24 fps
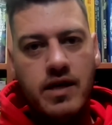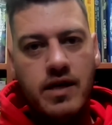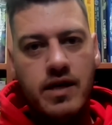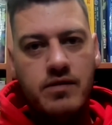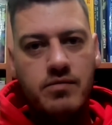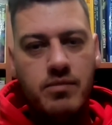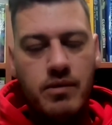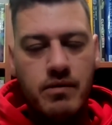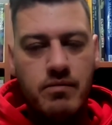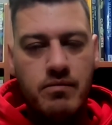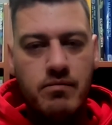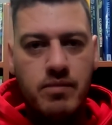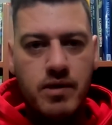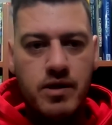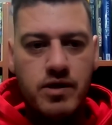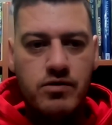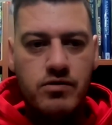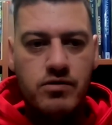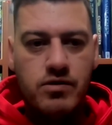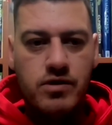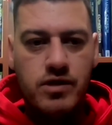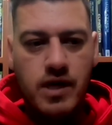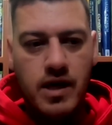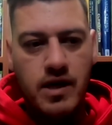yes,
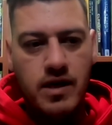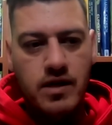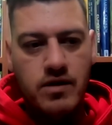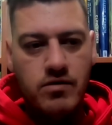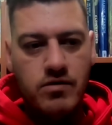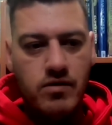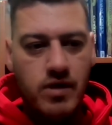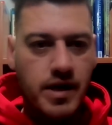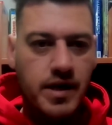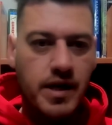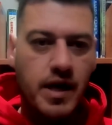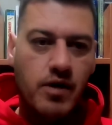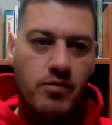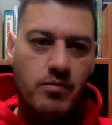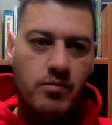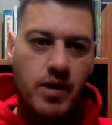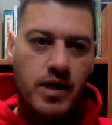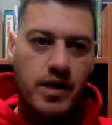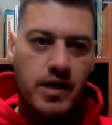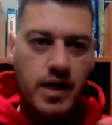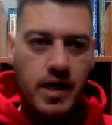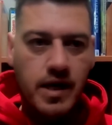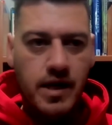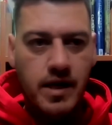but you say you had no
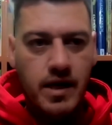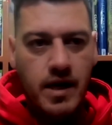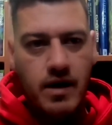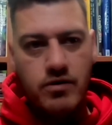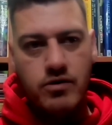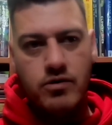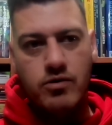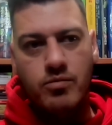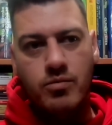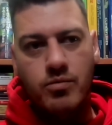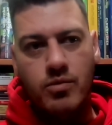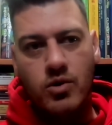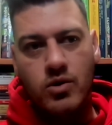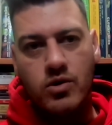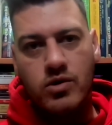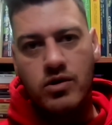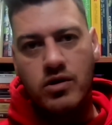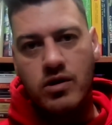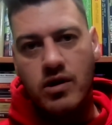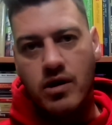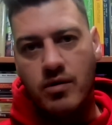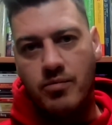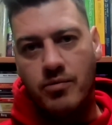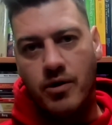money and now you
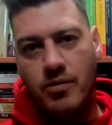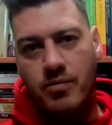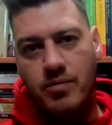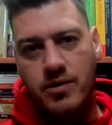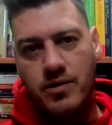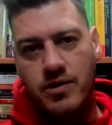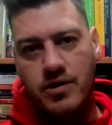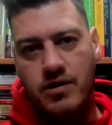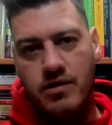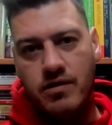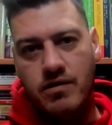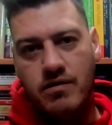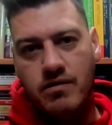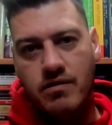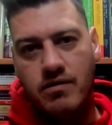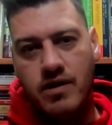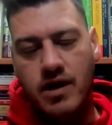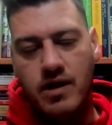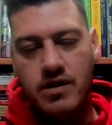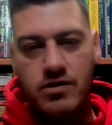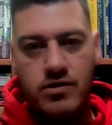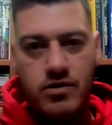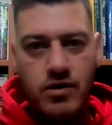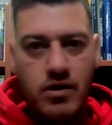bought a property
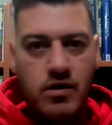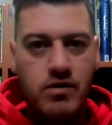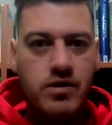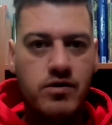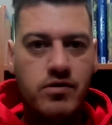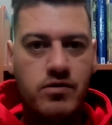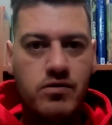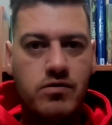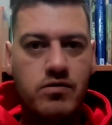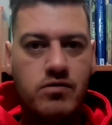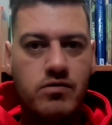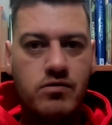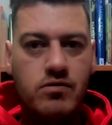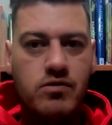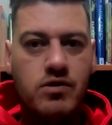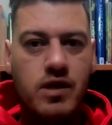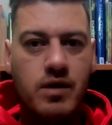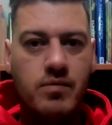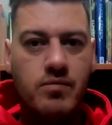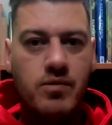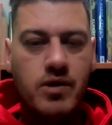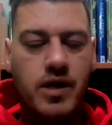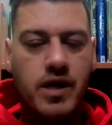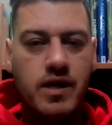and sold it to
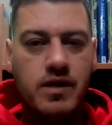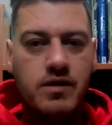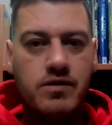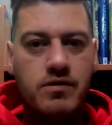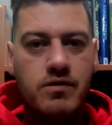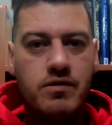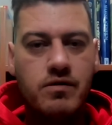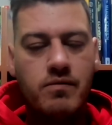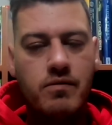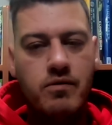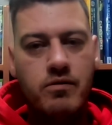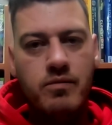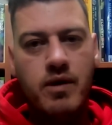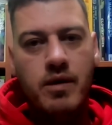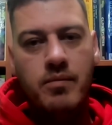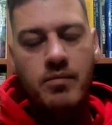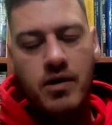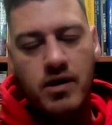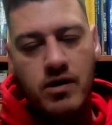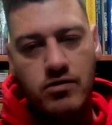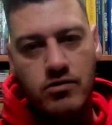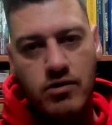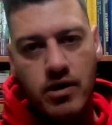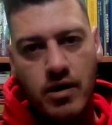someone else.
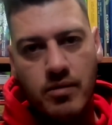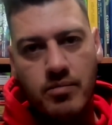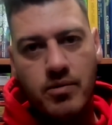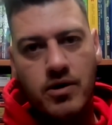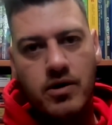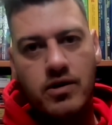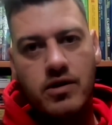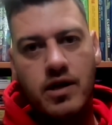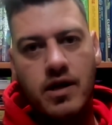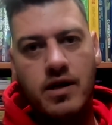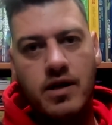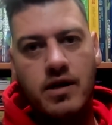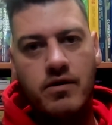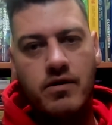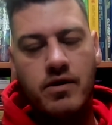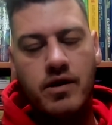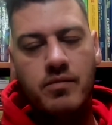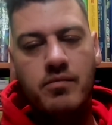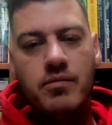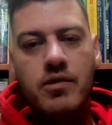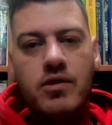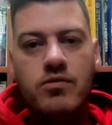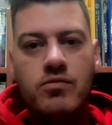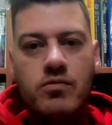Remember, a tripartite
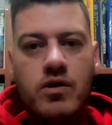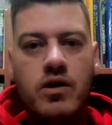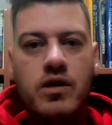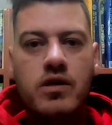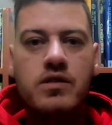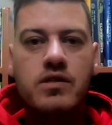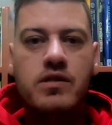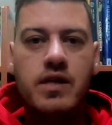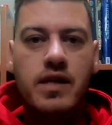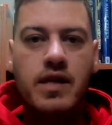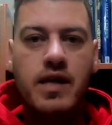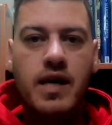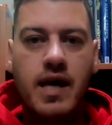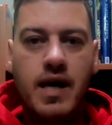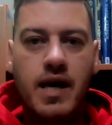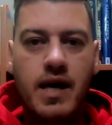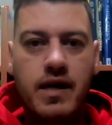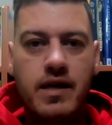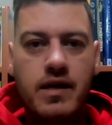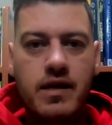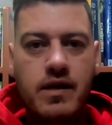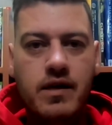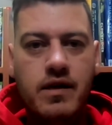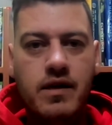agreement works that
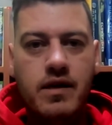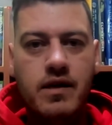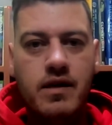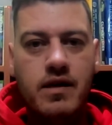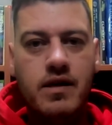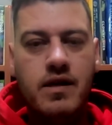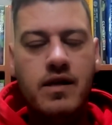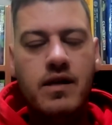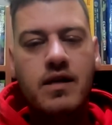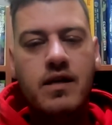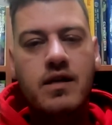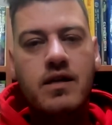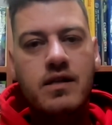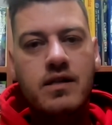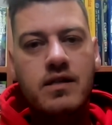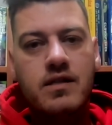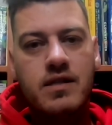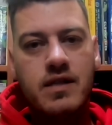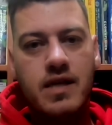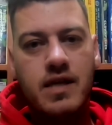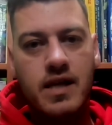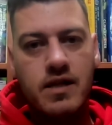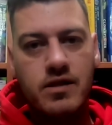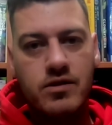A
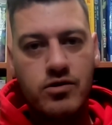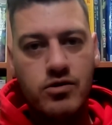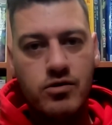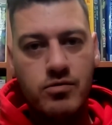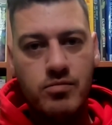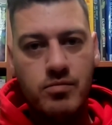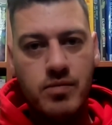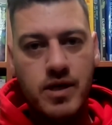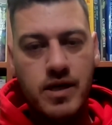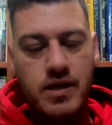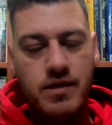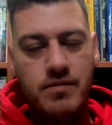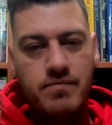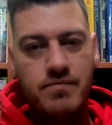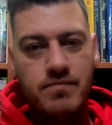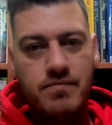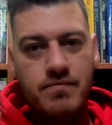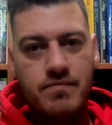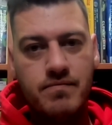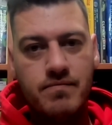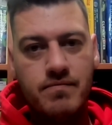sells to B